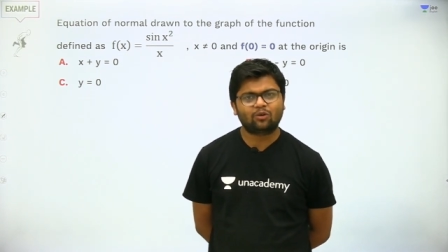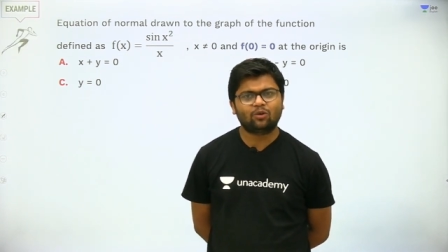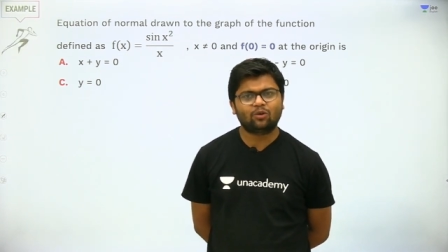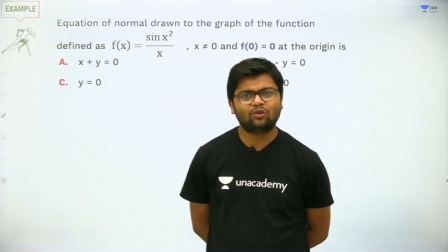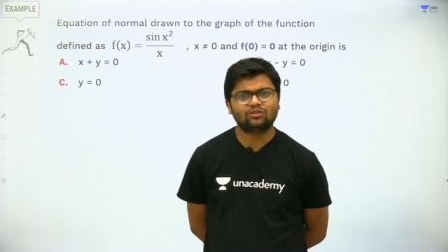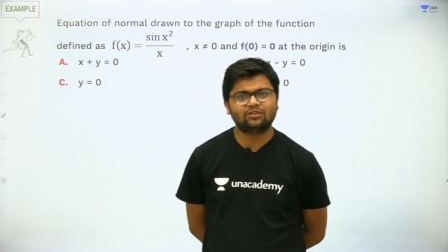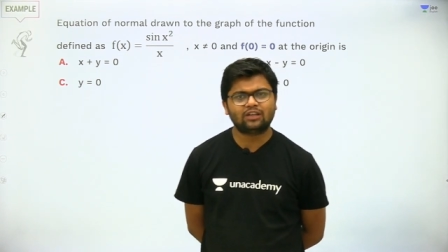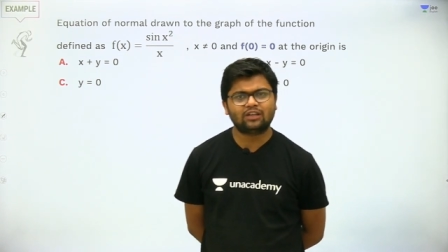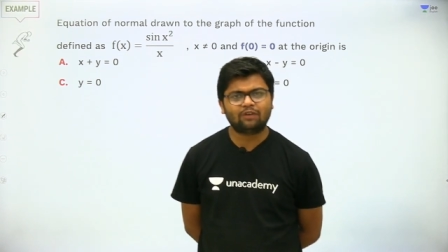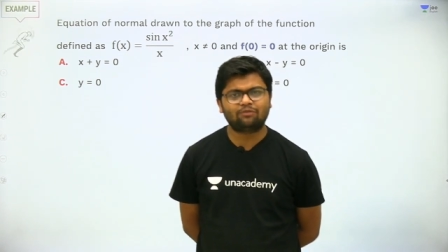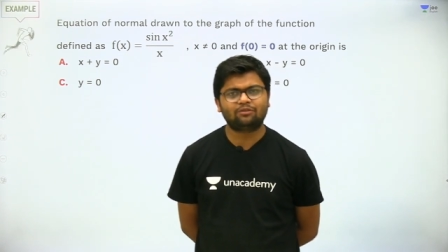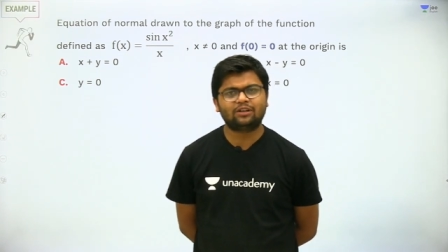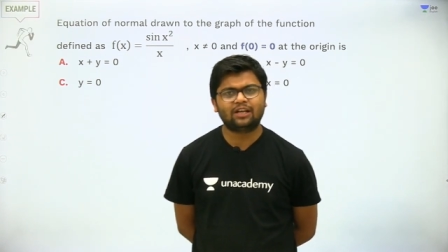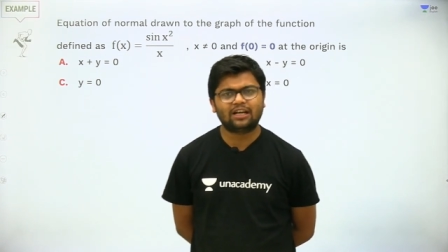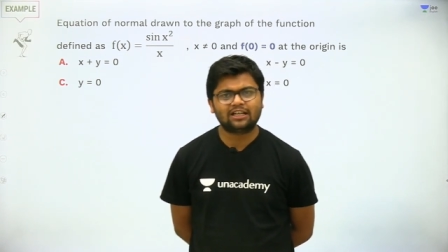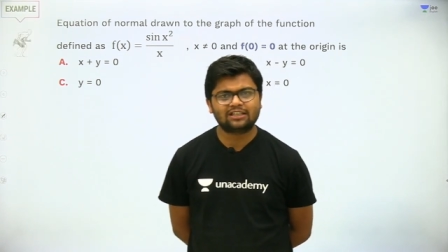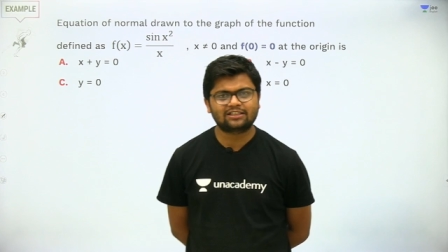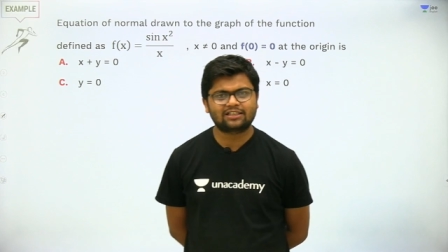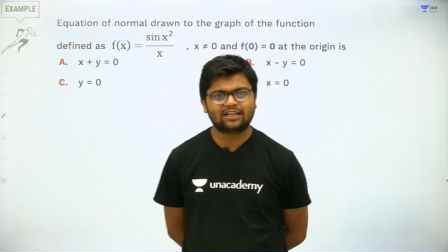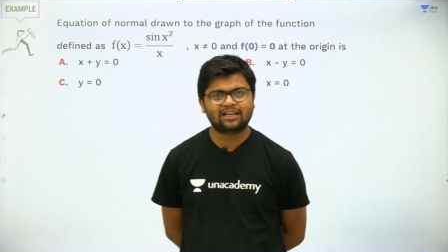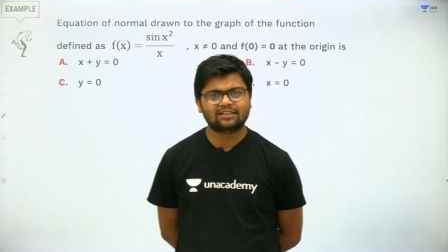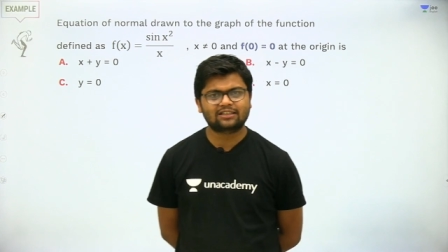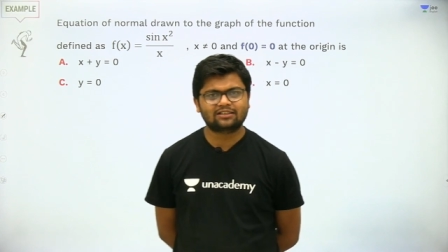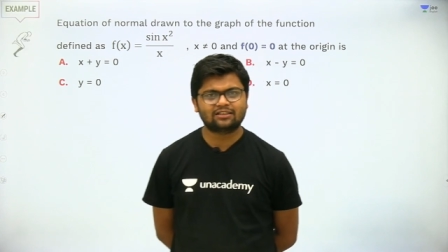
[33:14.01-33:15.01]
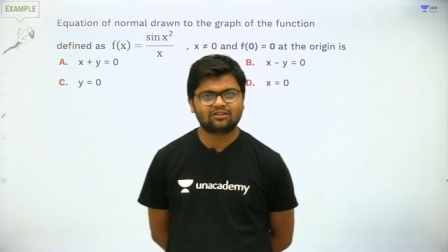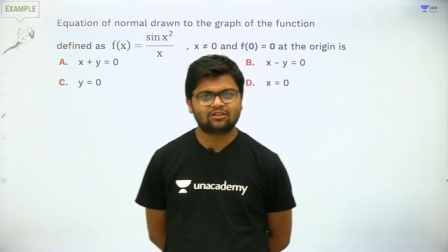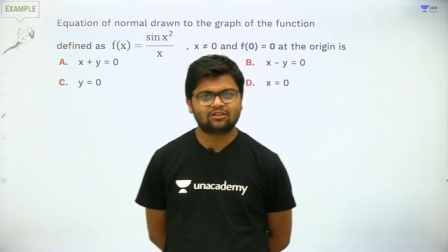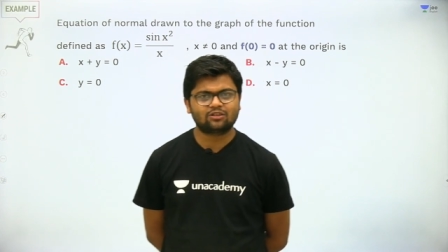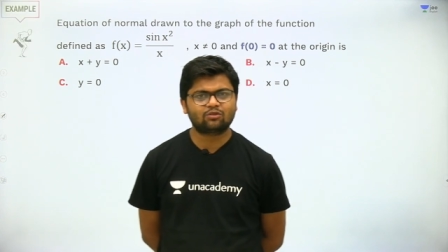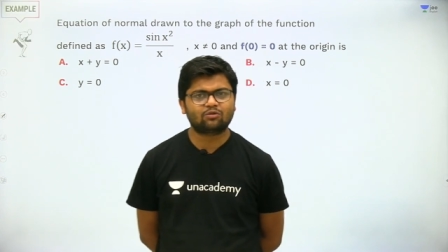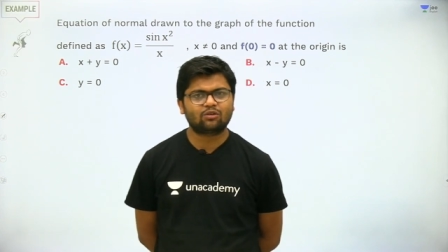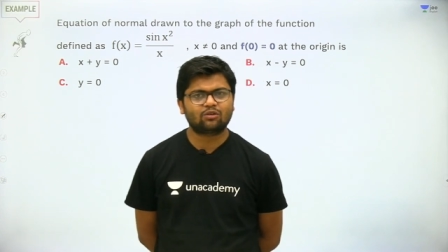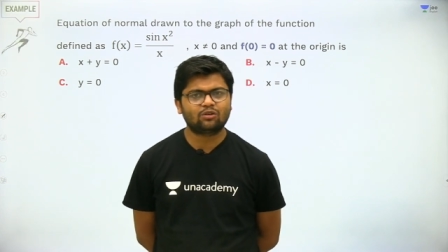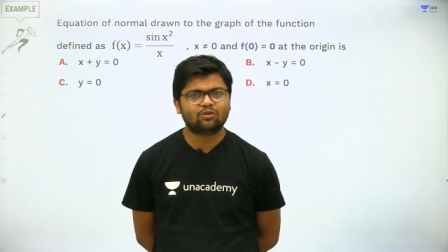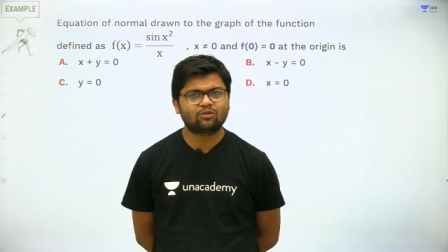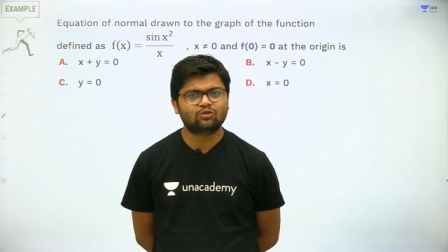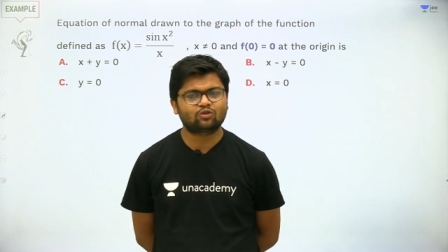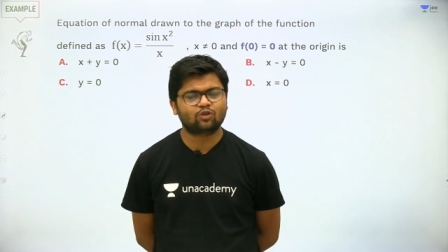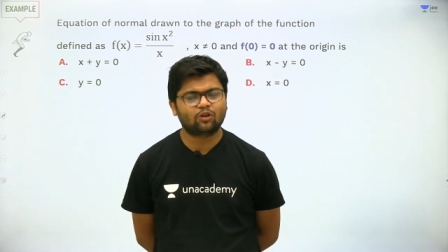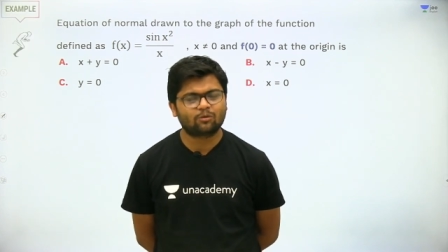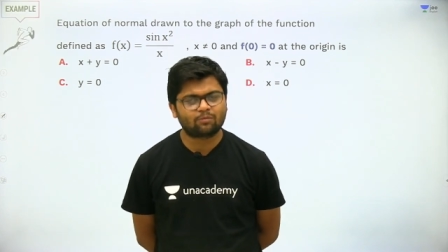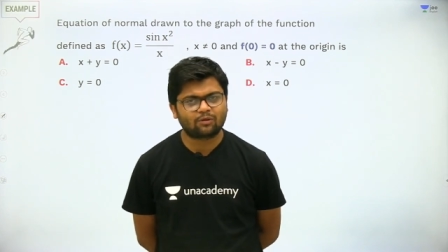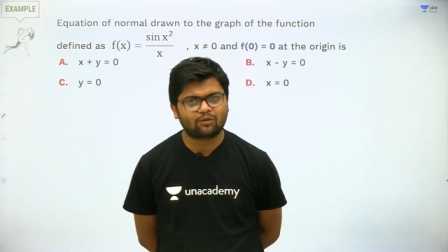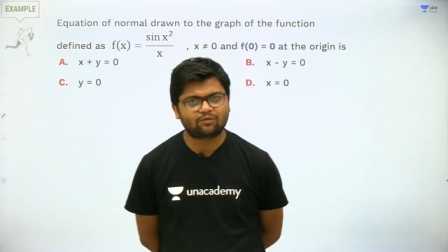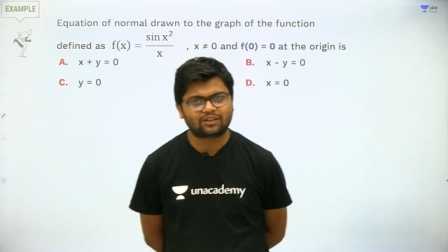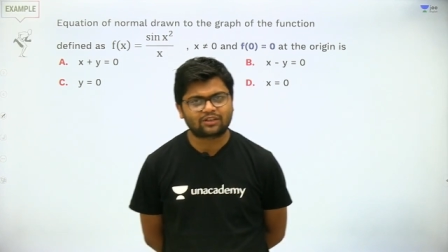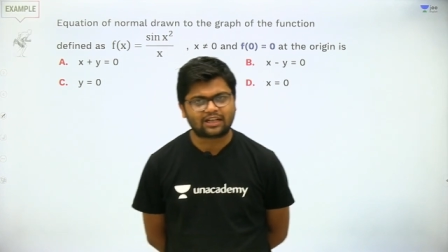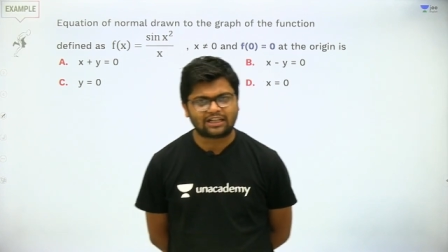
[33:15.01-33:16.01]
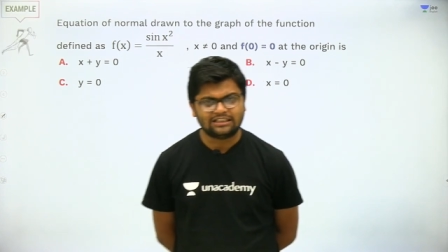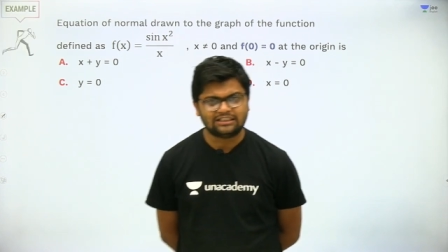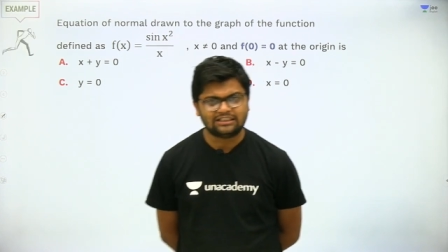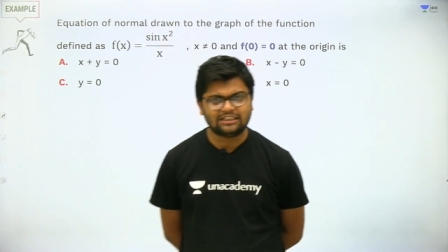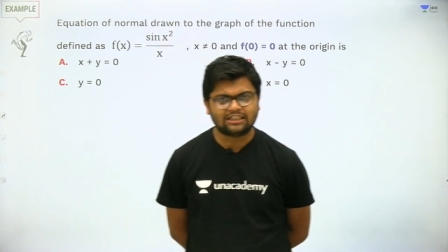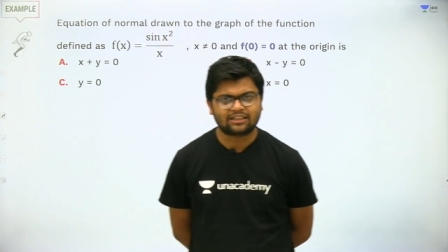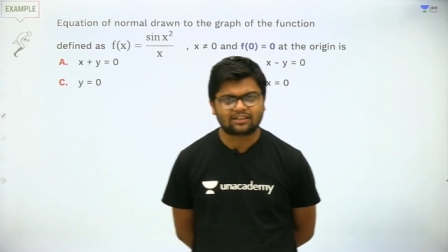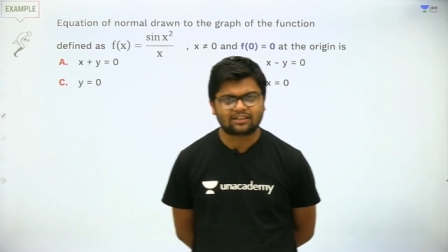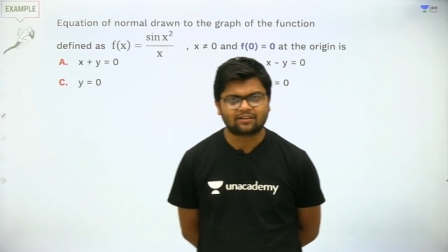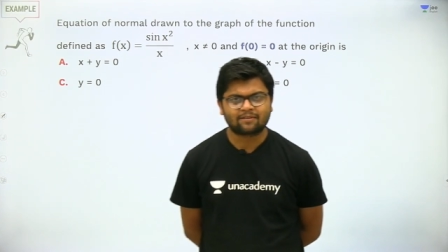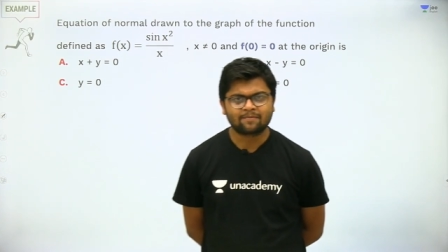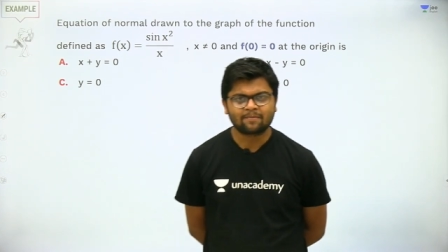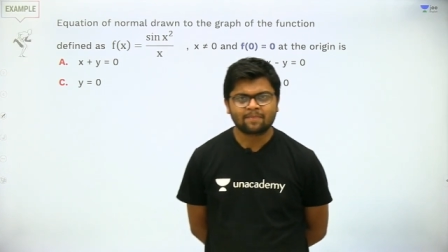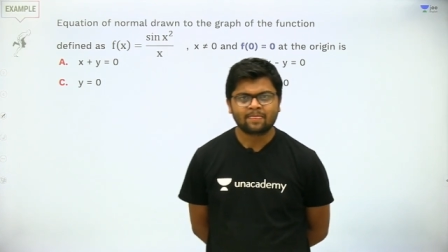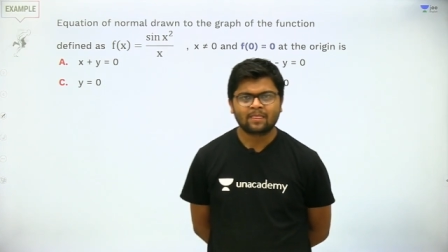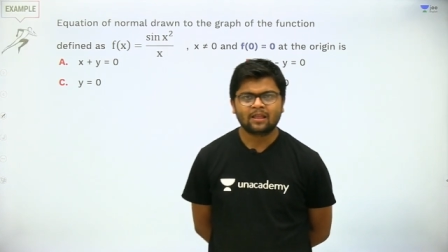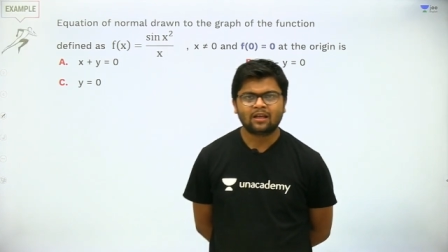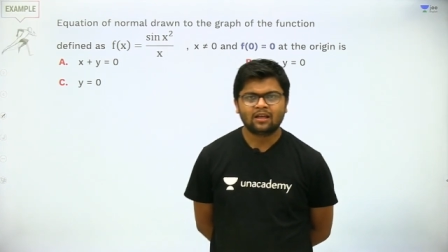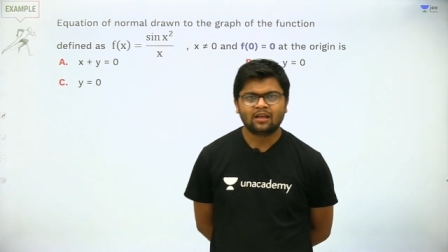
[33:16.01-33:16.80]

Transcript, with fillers: because f dash x is equal to slope of tangent.